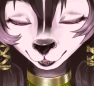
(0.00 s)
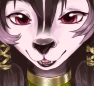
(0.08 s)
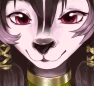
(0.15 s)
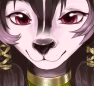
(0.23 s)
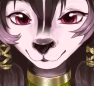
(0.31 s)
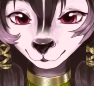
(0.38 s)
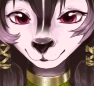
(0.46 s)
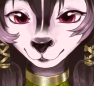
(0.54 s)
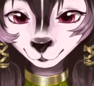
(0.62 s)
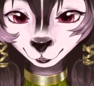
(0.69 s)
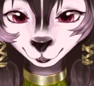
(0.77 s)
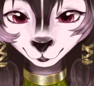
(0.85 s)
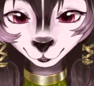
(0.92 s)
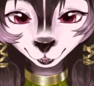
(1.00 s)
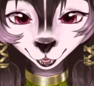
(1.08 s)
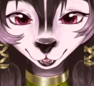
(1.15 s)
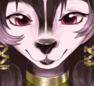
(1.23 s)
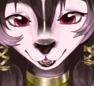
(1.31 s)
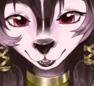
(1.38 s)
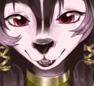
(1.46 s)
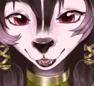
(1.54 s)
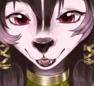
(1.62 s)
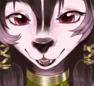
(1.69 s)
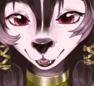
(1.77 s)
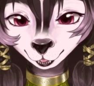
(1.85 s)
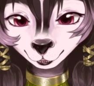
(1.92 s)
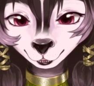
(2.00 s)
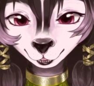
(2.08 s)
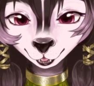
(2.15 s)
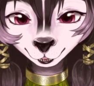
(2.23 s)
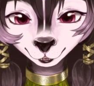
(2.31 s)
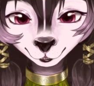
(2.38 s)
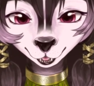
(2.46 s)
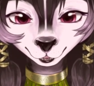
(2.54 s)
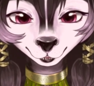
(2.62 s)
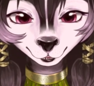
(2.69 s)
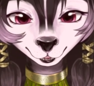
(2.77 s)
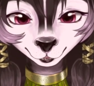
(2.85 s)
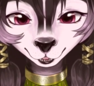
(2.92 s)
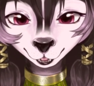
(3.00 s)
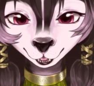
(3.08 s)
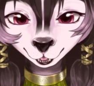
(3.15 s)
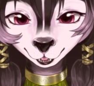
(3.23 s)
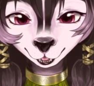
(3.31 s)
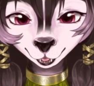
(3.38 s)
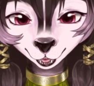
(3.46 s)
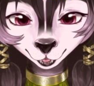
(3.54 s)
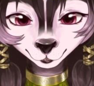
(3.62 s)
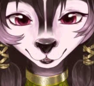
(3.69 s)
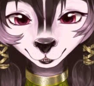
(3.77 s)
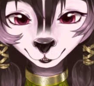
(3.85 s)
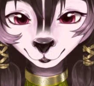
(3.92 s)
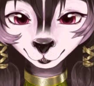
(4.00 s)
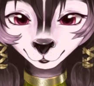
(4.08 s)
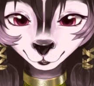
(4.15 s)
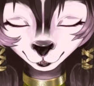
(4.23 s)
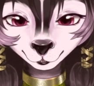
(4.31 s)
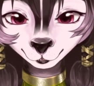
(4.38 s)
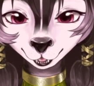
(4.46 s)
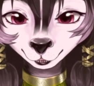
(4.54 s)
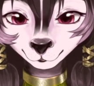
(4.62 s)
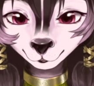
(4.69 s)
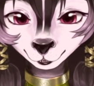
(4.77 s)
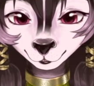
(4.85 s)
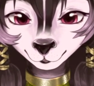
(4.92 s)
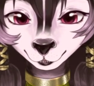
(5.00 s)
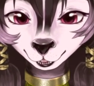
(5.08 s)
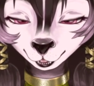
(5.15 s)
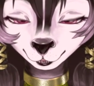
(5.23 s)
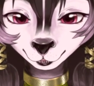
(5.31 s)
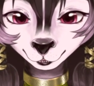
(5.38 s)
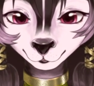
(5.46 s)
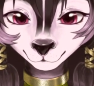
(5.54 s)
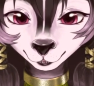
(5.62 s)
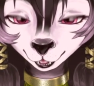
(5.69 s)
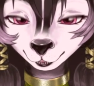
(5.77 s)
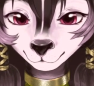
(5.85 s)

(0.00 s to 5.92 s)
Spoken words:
For example, if you tell an Asian Canadian that their English is good, even though it's their first language, and it